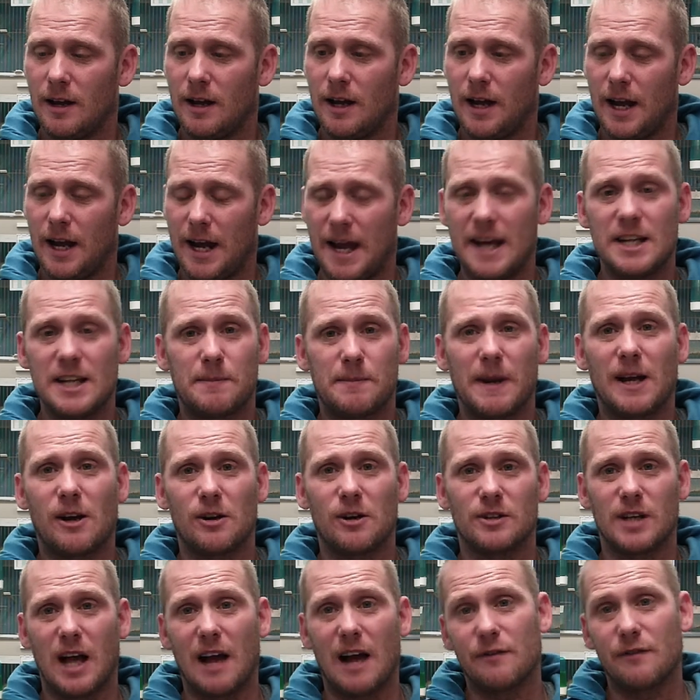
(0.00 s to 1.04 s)
It is because
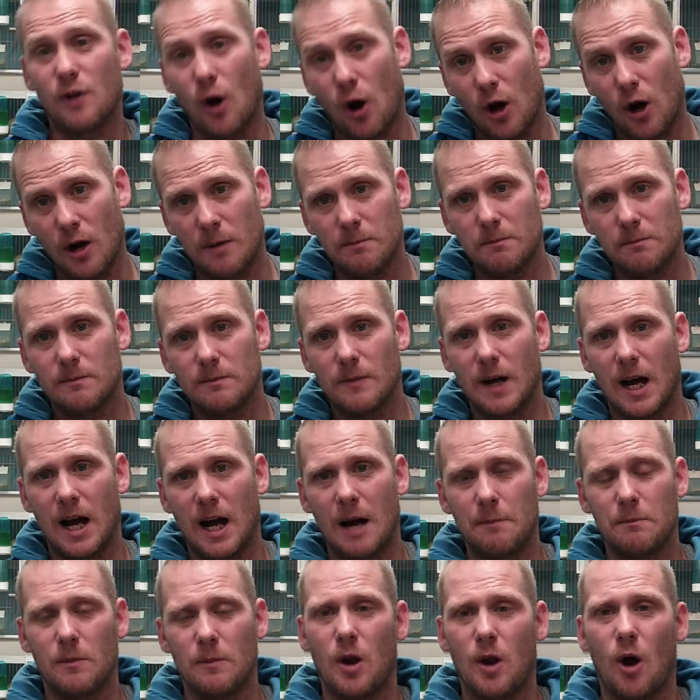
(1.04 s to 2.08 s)
I've got them.
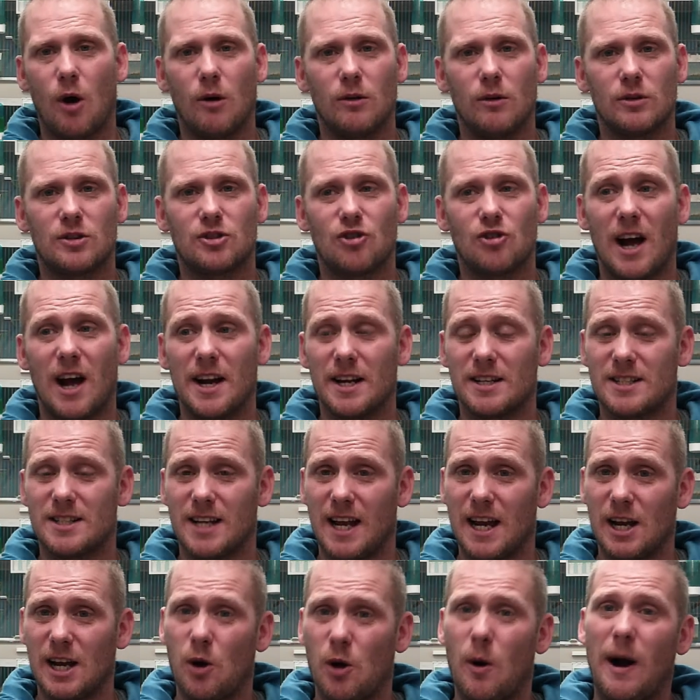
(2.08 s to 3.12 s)
I'm not trying to
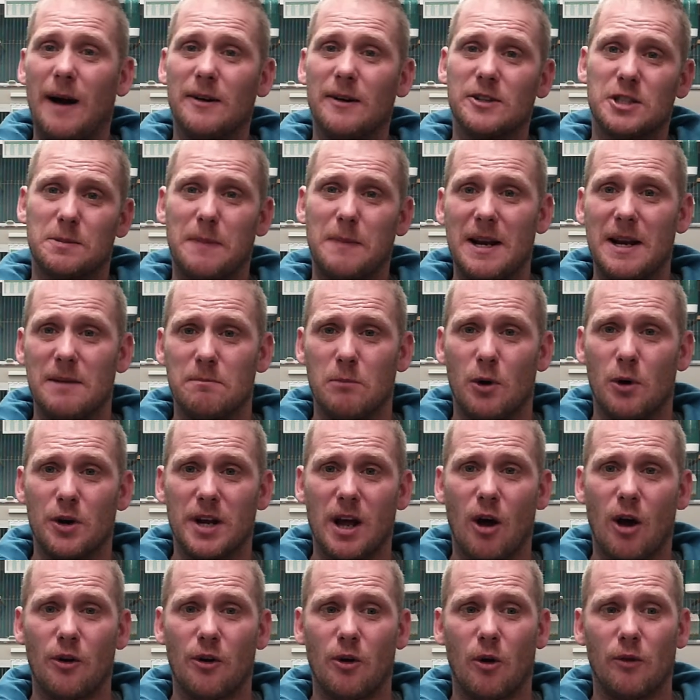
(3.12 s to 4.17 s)
say go out and spend money
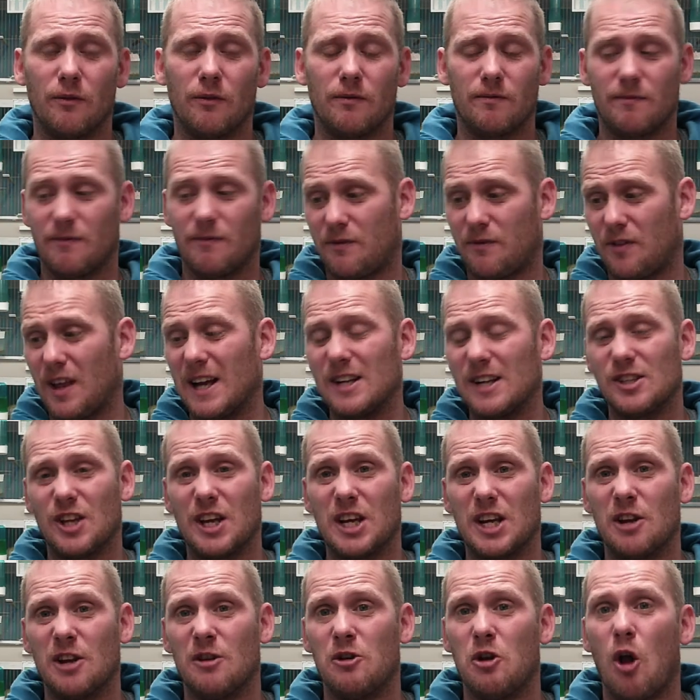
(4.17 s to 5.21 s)
on, on things that
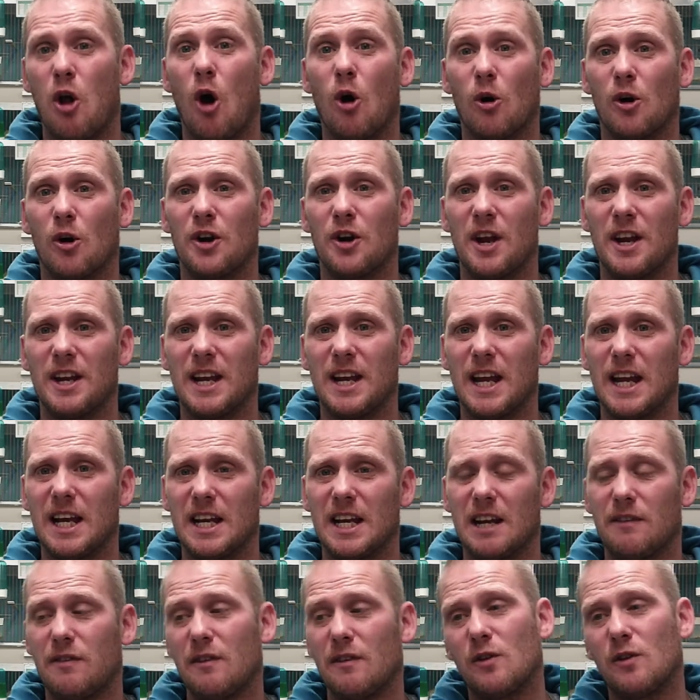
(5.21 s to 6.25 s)
you're not going to need.
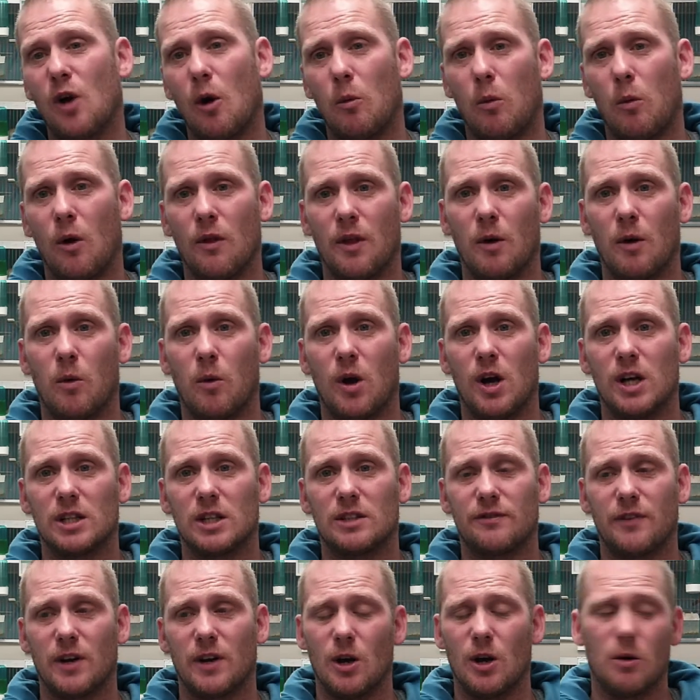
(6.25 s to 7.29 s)
If you've got one that works
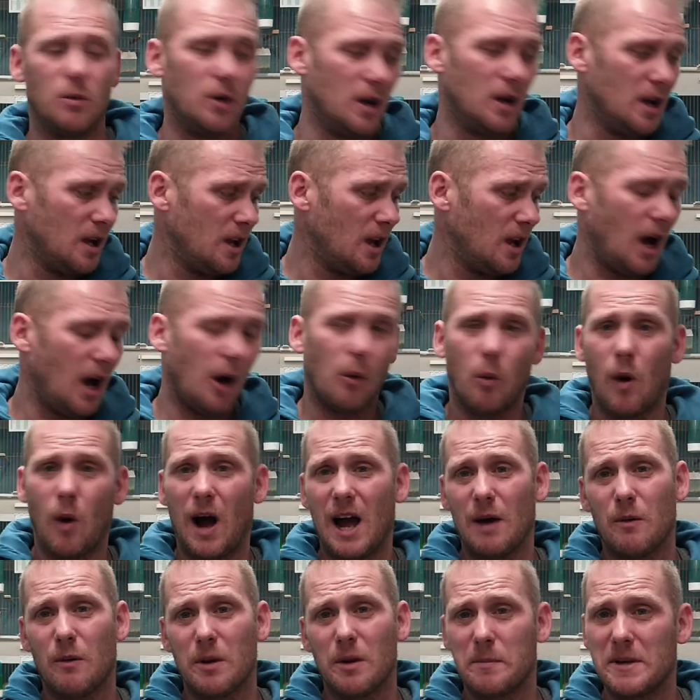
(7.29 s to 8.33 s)
for you, a
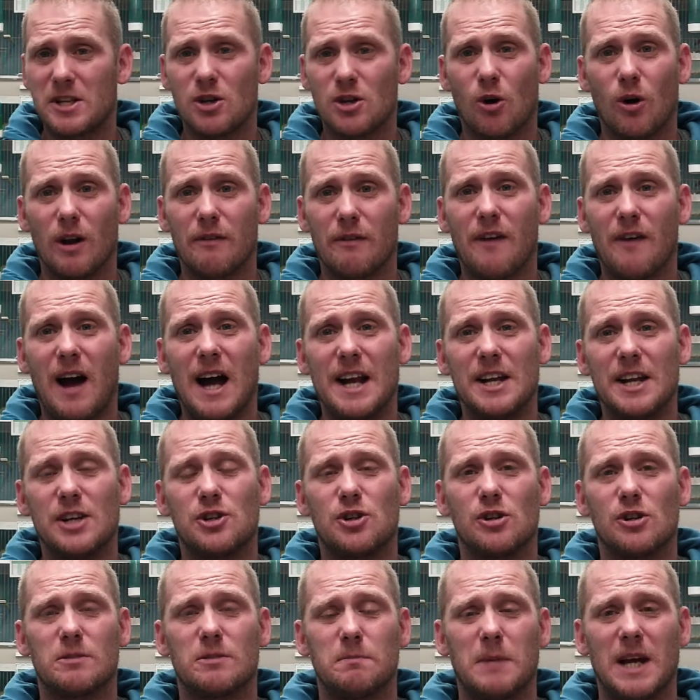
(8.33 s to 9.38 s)
white one will be totally fine. It's
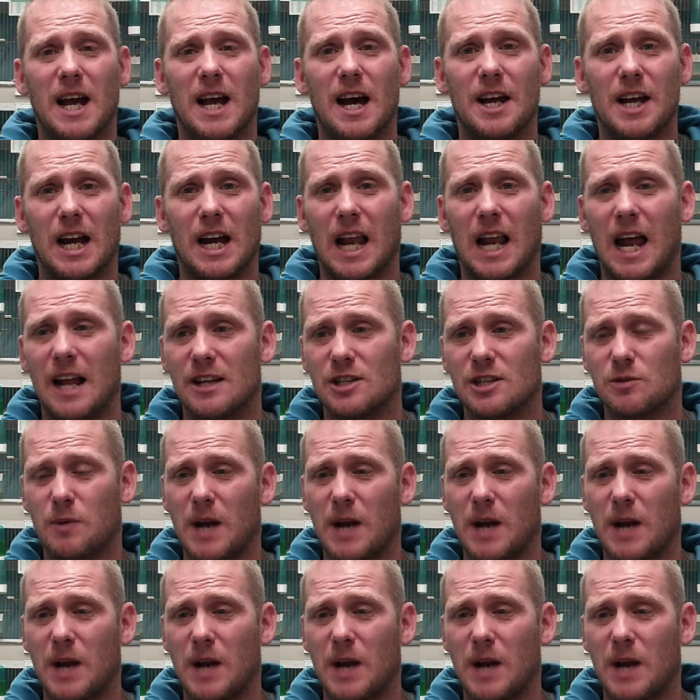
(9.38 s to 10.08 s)
just me at a glance.